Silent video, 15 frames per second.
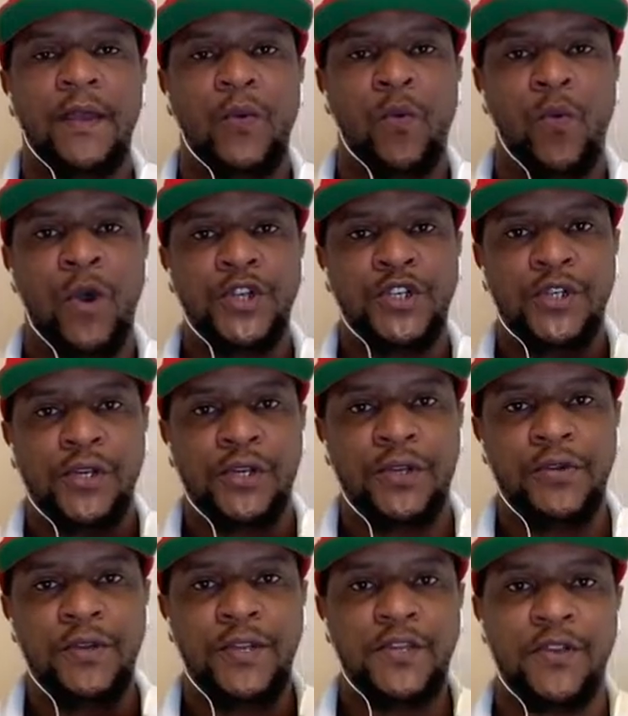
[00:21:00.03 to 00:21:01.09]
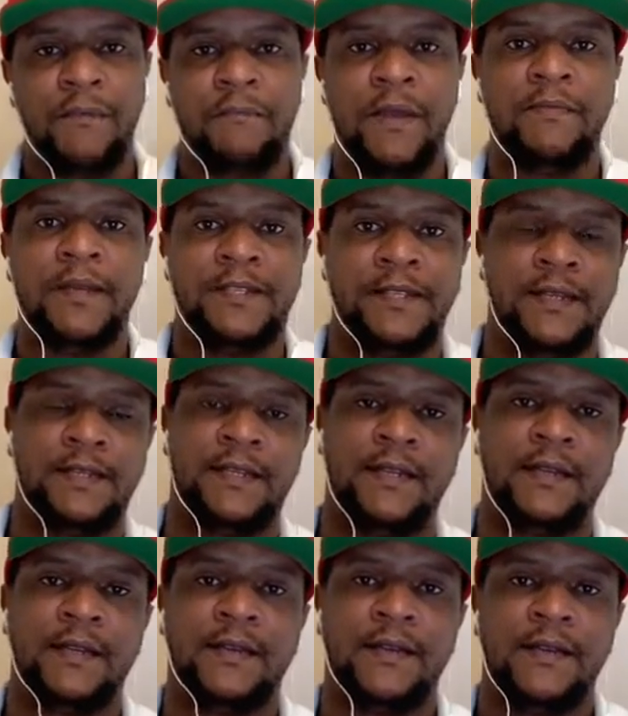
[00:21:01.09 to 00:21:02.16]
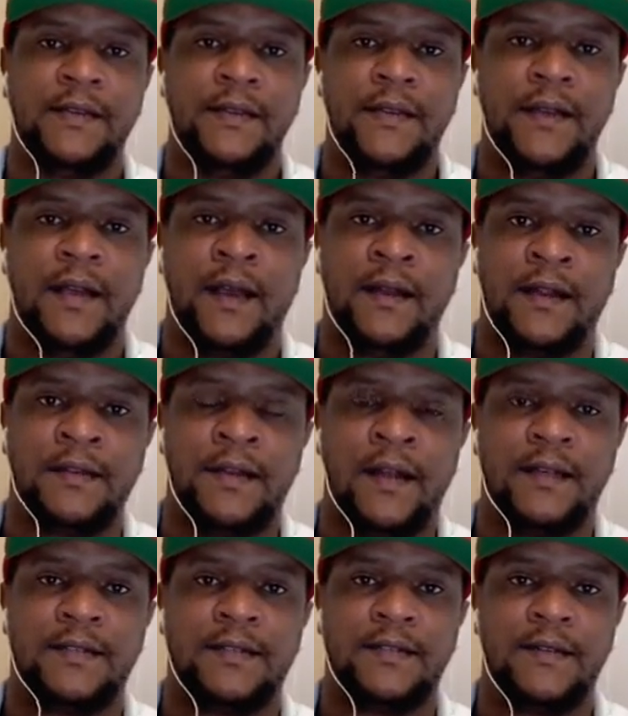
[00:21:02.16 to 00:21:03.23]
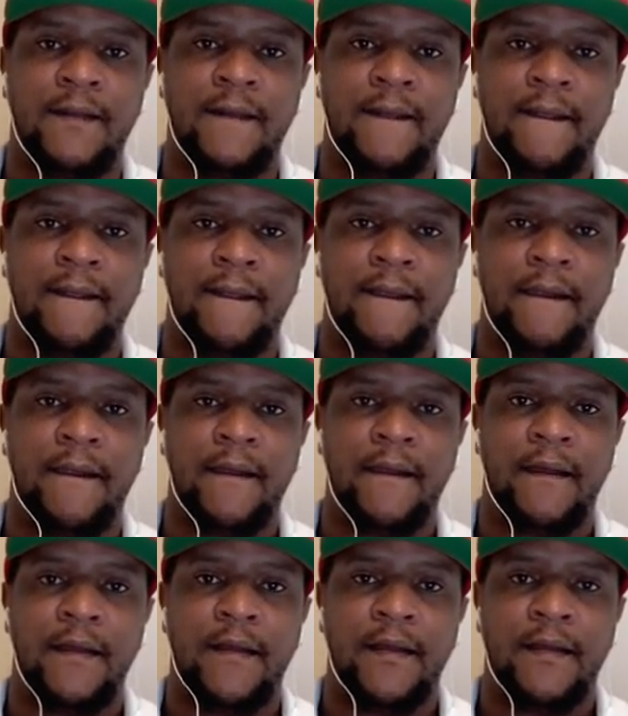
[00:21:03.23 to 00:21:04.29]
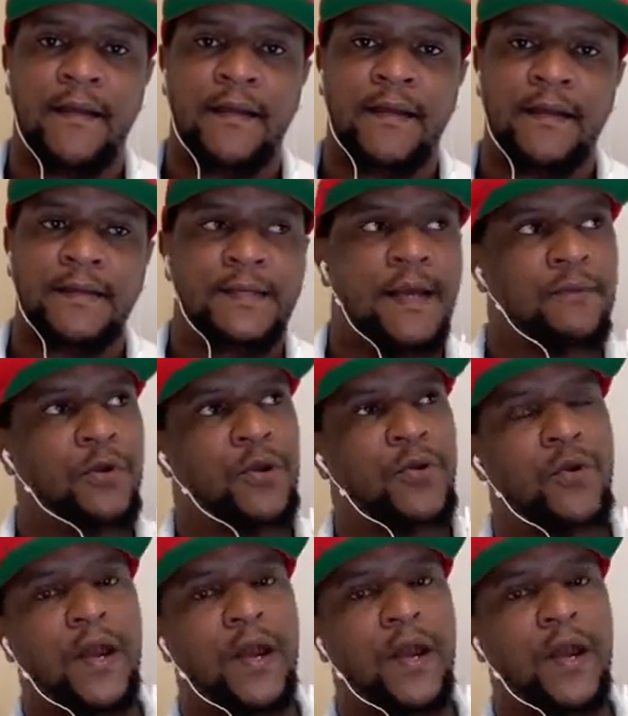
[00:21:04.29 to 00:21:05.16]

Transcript: What you're doing, you're babysitting an adult. Somebody who